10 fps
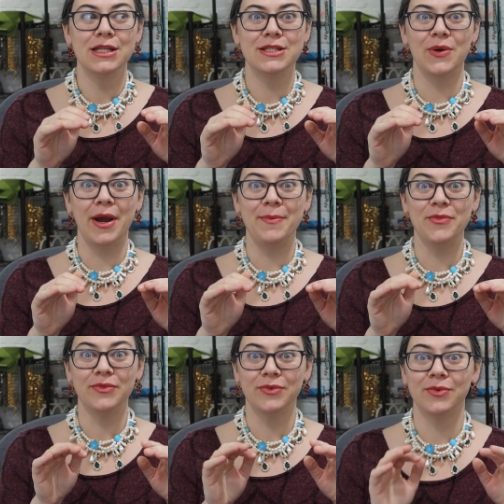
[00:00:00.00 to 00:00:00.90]
So
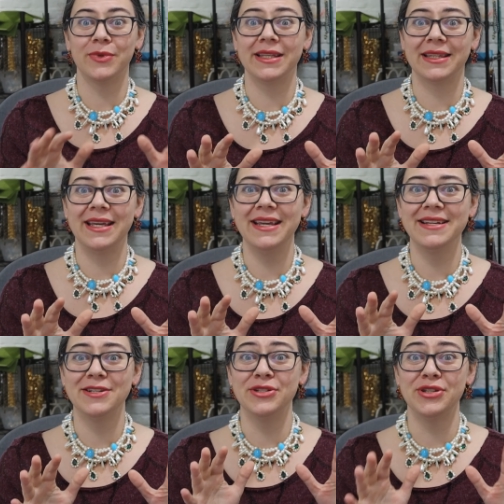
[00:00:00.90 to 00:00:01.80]
I'm really
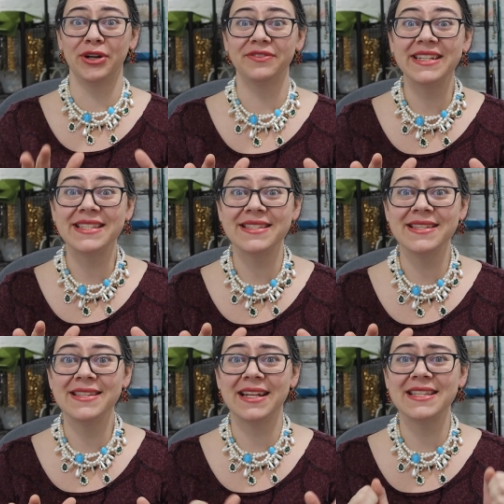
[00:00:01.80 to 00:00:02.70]
nervous
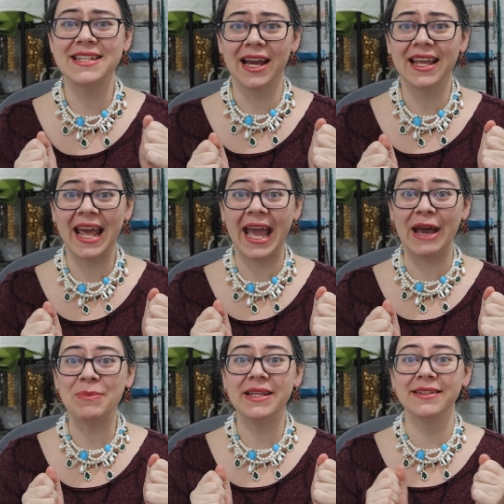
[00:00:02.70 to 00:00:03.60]
that it's not going to
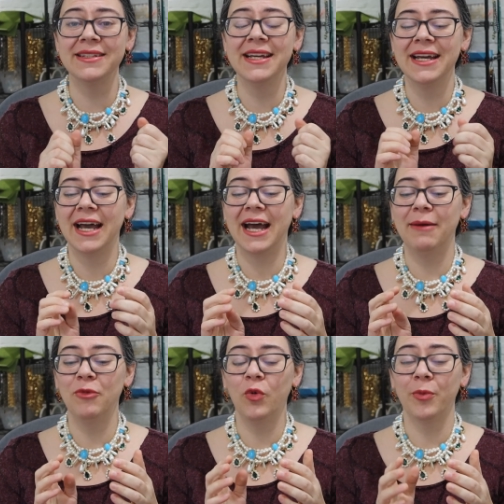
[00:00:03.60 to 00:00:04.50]
happen.
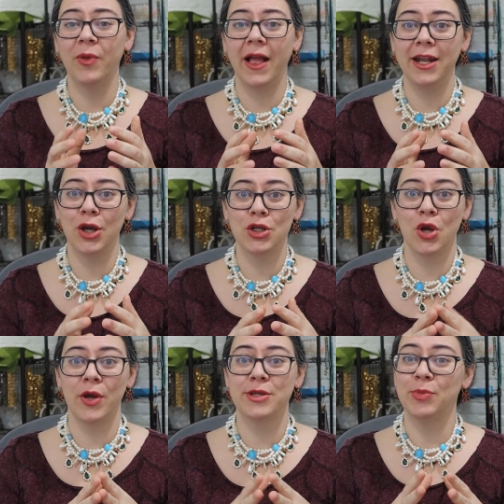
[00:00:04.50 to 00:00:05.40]
We're planning on
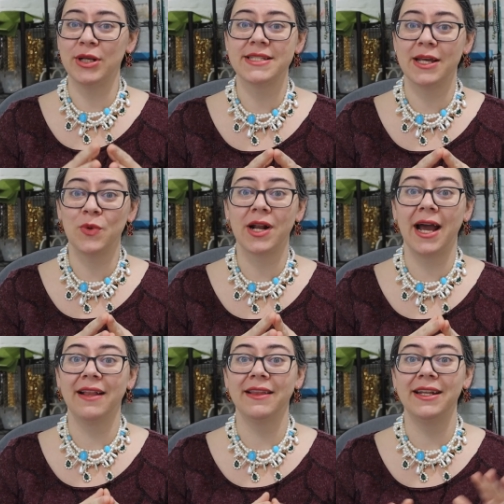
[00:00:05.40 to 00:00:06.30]
going to Prince Edward
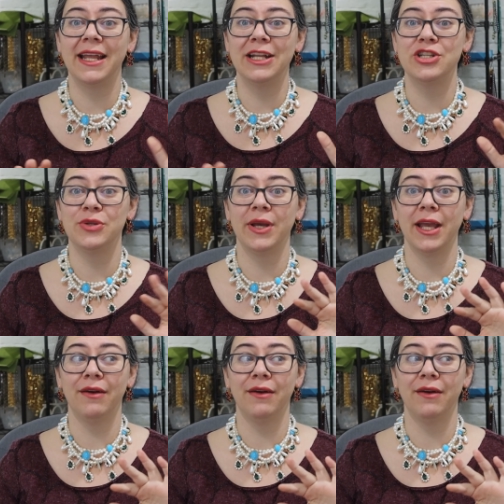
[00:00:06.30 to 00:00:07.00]
Island and doing